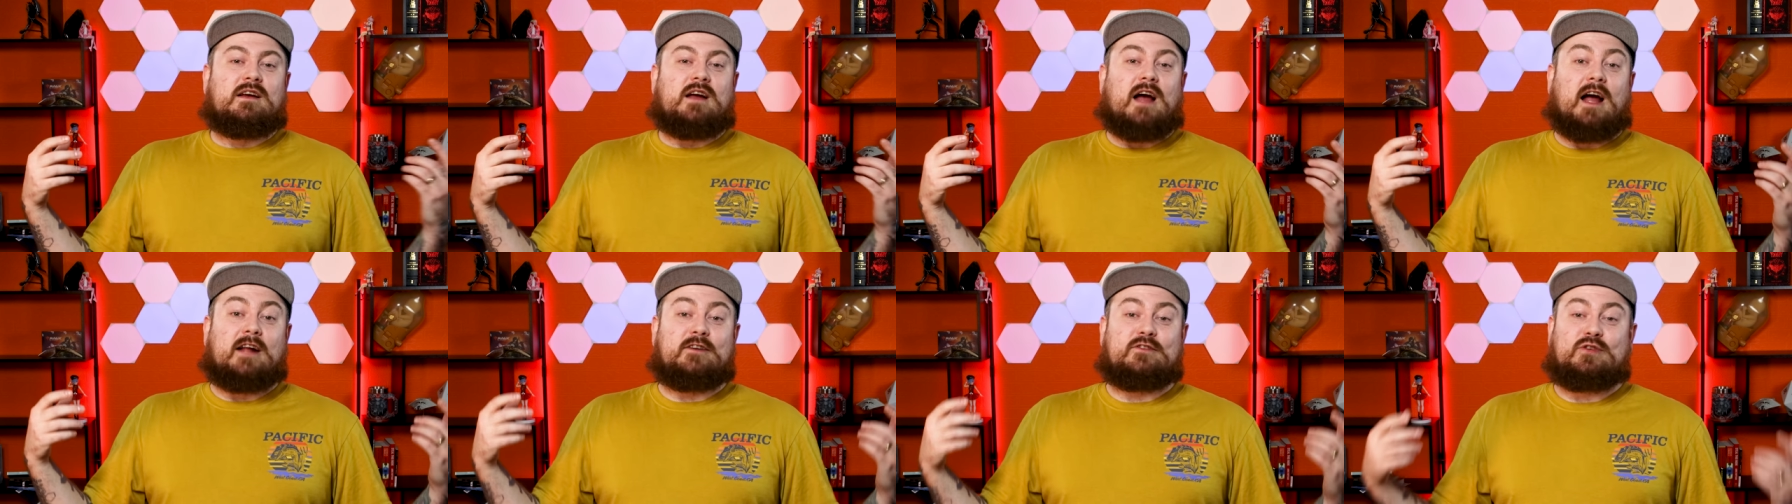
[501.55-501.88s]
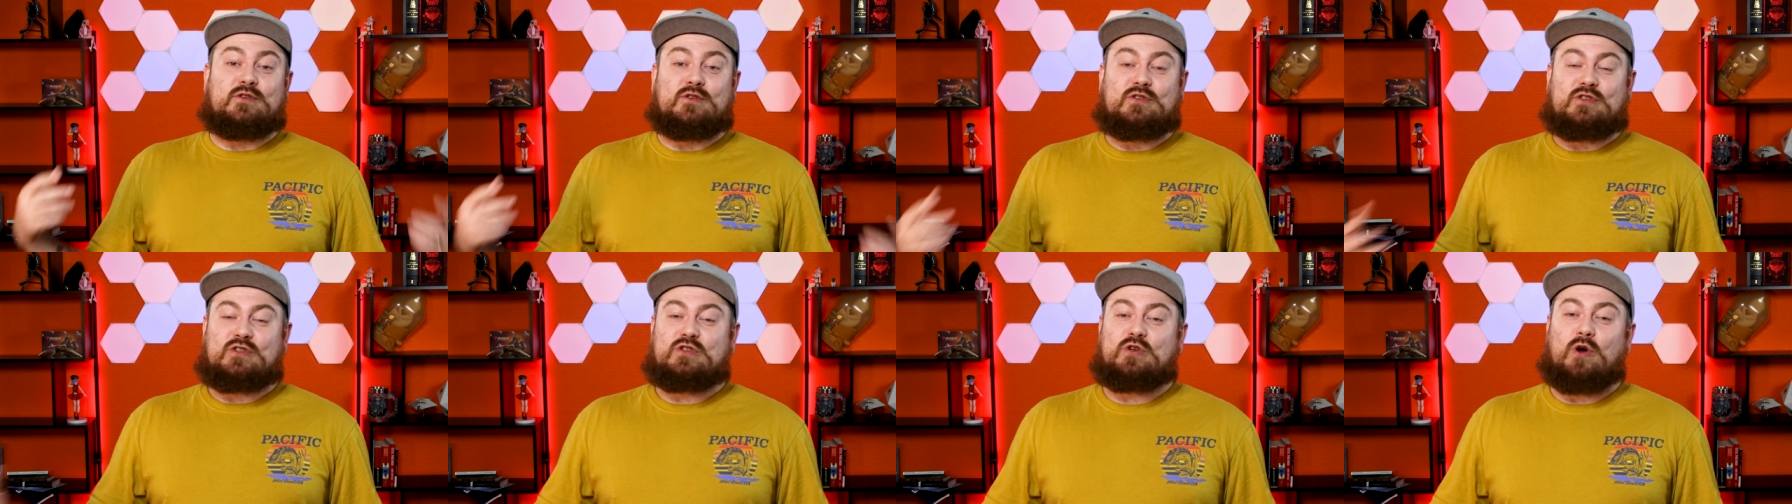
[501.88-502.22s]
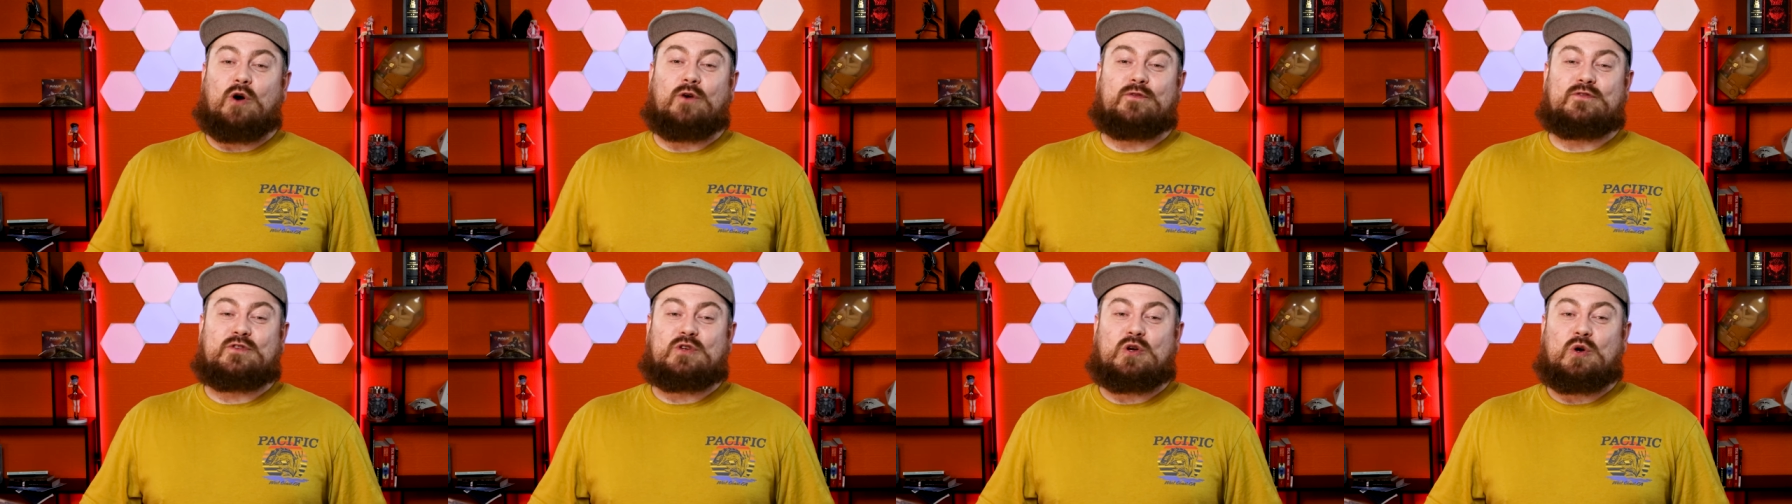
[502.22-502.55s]
into
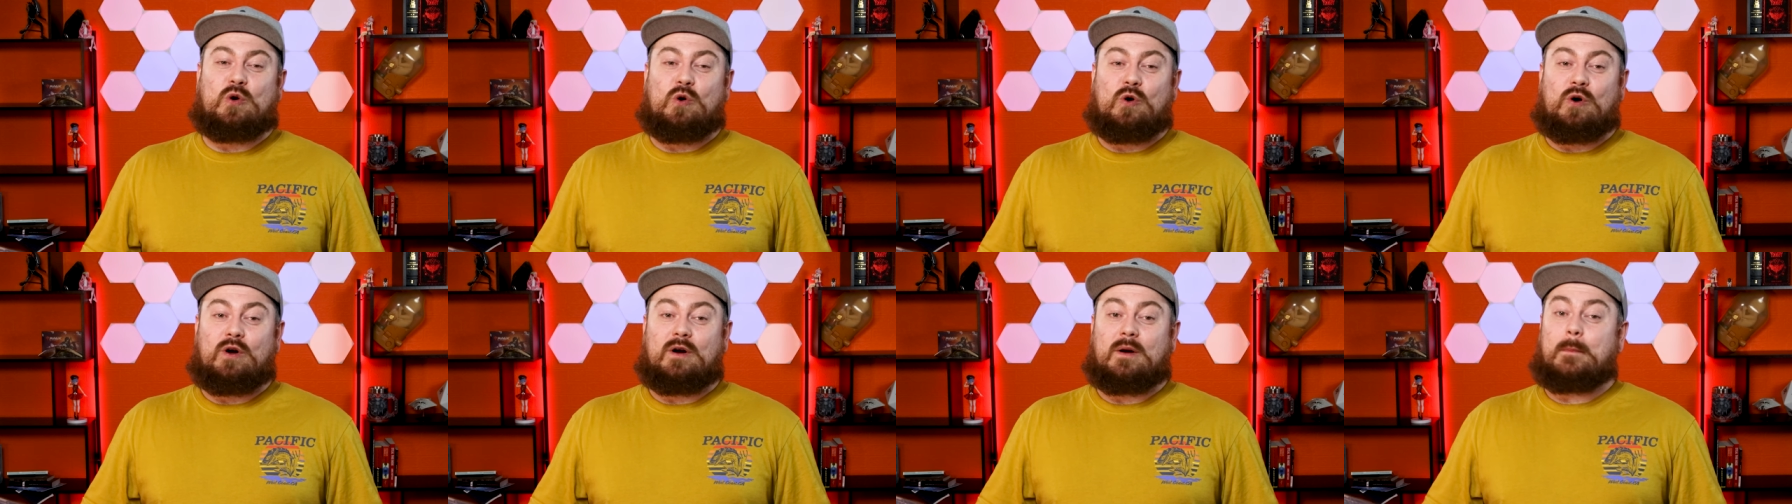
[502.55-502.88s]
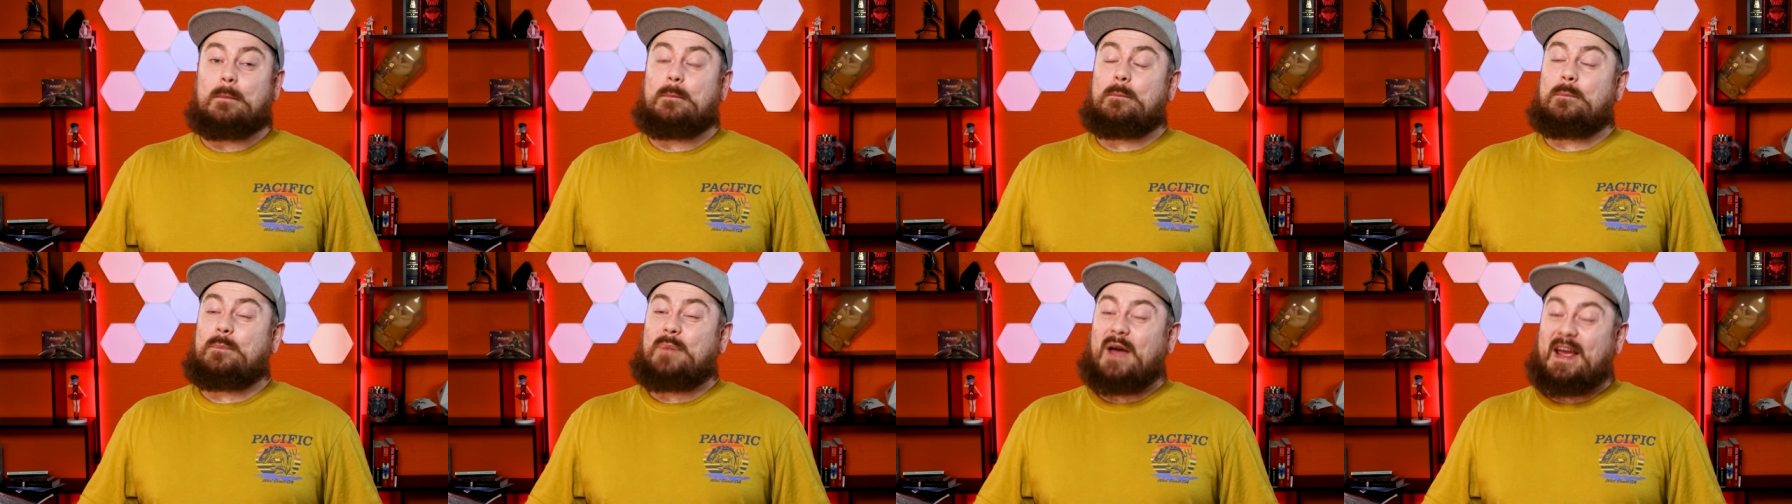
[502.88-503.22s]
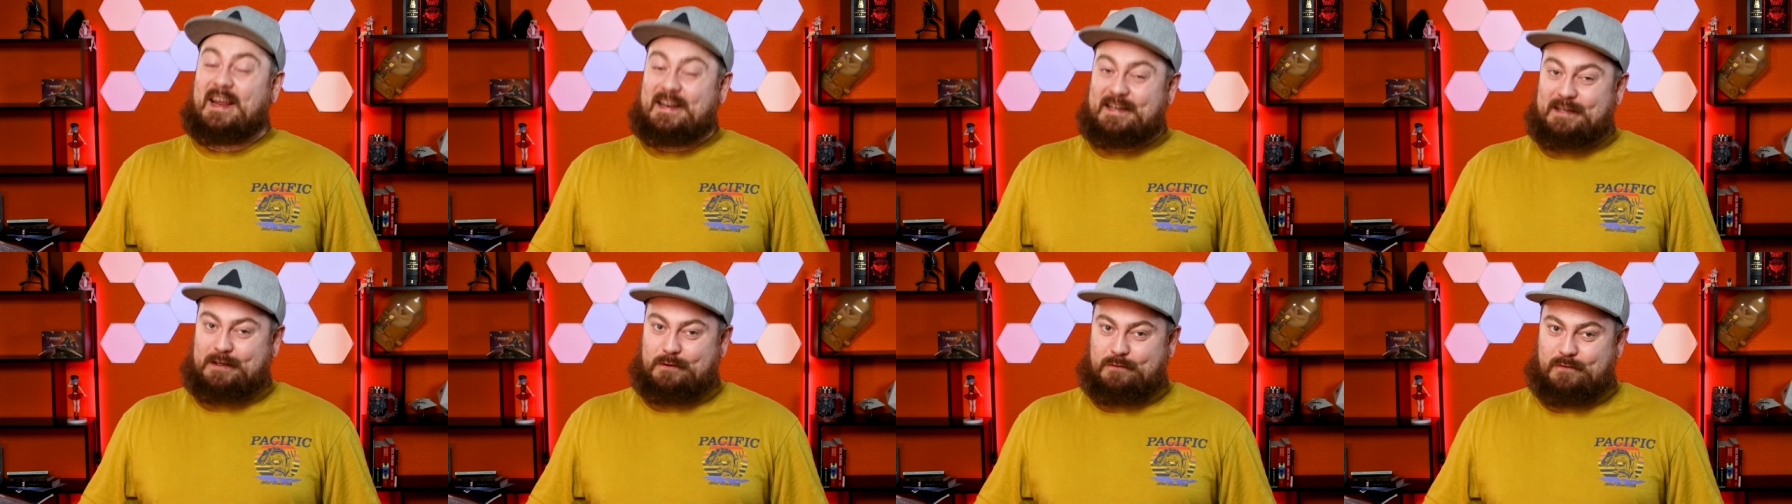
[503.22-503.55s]
softcore pink